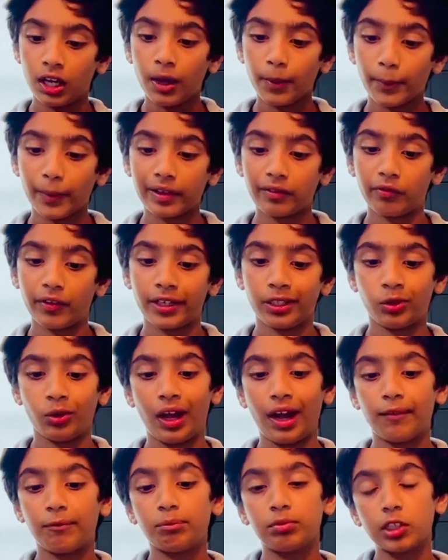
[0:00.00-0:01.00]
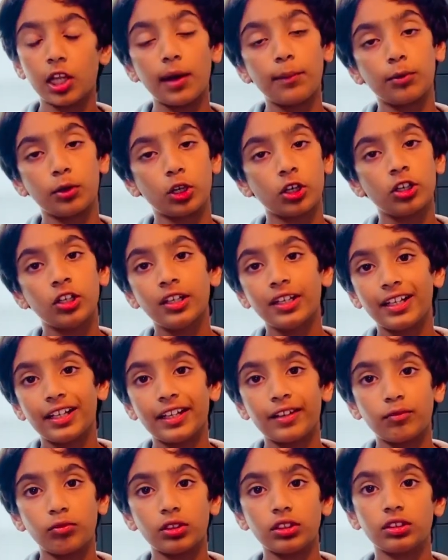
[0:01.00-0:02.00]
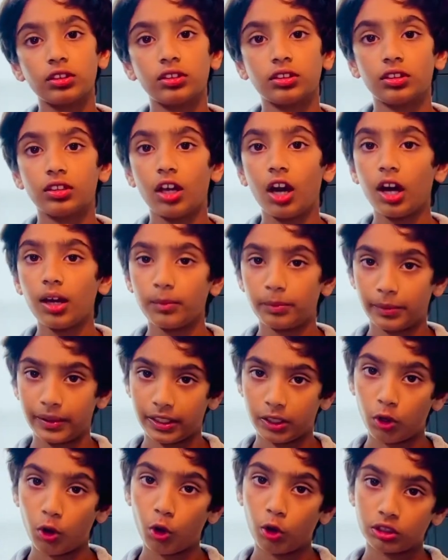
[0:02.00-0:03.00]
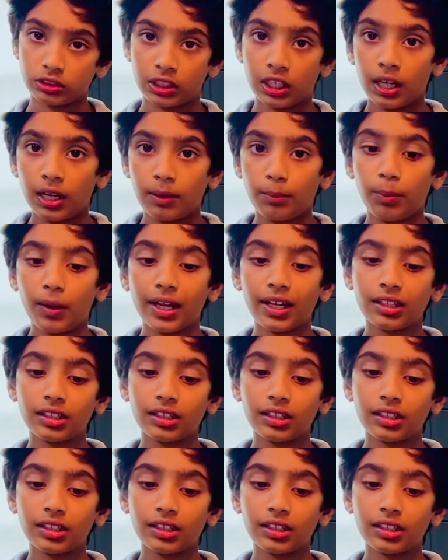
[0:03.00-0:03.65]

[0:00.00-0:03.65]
but when you have blubber it will not be cold. But